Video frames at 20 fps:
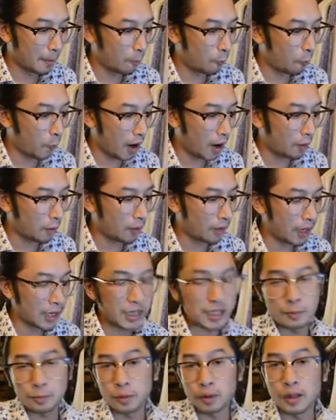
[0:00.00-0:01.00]
Wow, I
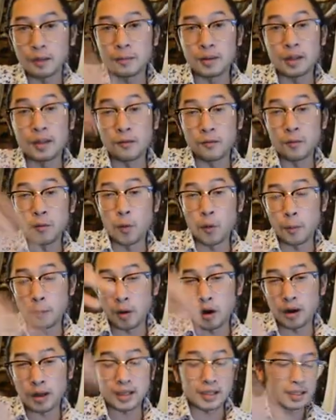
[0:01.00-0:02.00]
just put them in the four
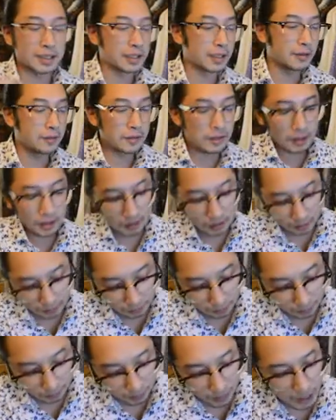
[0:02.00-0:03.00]
pocket sleeves,
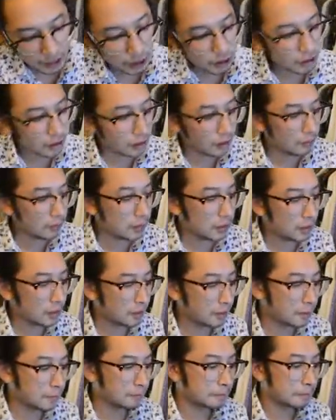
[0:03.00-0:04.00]
page sleeves.
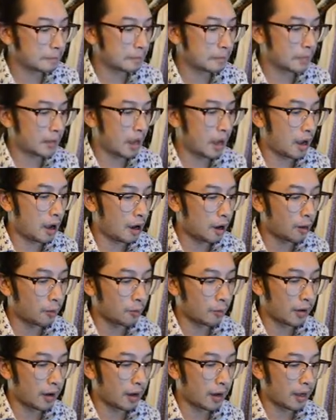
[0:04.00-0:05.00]

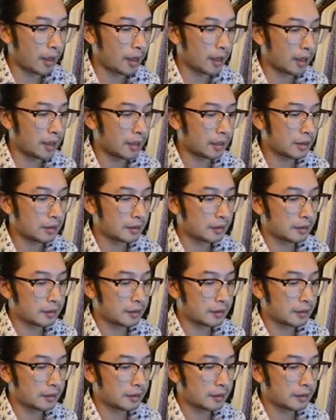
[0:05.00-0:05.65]
All right,